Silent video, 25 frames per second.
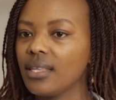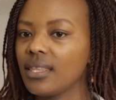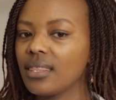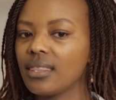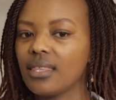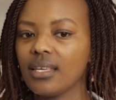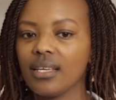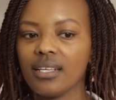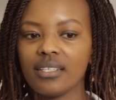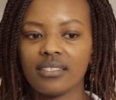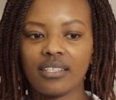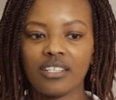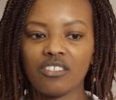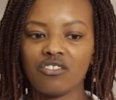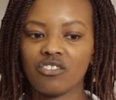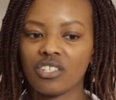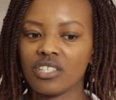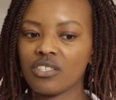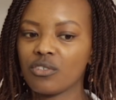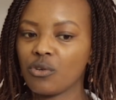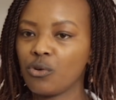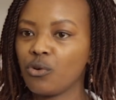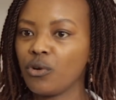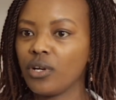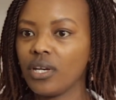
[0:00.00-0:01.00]
things are
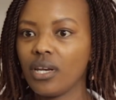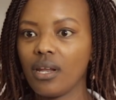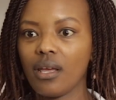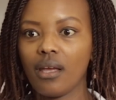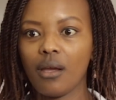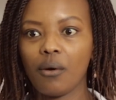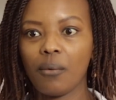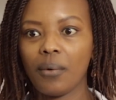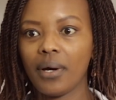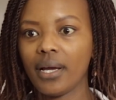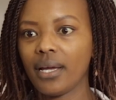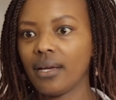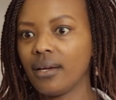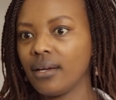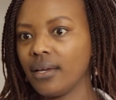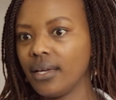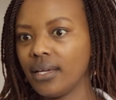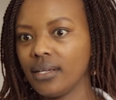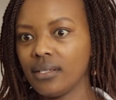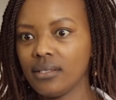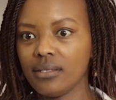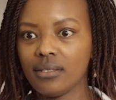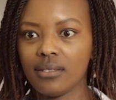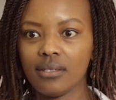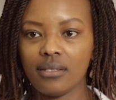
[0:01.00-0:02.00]
just going haywire
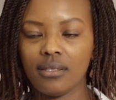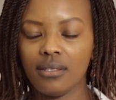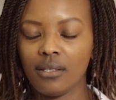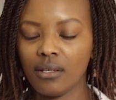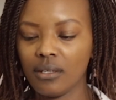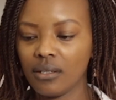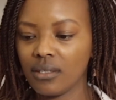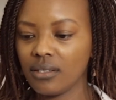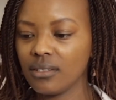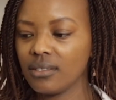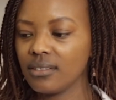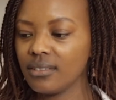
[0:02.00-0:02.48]
and the